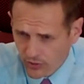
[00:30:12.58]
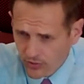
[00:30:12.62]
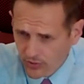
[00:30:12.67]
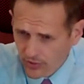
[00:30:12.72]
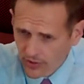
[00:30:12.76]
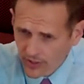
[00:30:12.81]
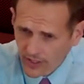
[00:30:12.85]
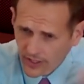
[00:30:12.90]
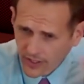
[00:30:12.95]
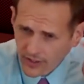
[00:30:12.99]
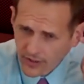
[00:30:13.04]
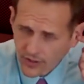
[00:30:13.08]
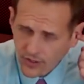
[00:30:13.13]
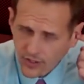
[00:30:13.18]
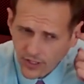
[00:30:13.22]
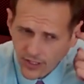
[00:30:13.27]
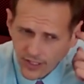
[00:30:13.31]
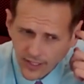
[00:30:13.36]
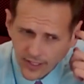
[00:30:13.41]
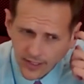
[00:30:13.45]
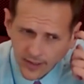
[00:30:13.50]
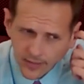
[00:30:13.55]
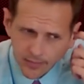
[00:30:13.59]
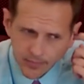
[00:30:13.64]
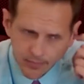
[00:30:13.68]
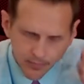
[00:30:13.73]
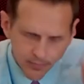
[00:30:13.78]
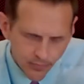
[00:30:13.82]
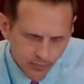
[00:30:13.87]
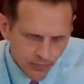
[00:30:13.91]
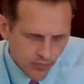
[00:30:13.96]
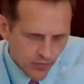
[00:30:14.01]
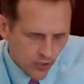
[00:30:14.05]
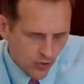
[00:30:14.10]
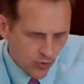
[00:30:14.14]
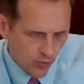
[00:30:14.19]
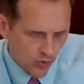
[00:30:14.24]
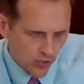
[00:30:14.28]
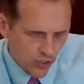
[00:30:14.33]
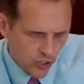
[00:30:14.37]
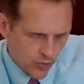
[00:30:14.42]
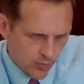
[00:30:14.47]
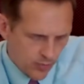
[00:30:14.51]
things,
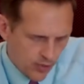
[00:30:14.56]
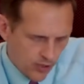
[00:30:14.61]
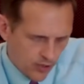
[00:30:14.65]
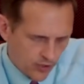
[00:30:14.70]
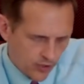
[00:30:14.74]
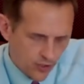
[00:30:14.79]
which Parks and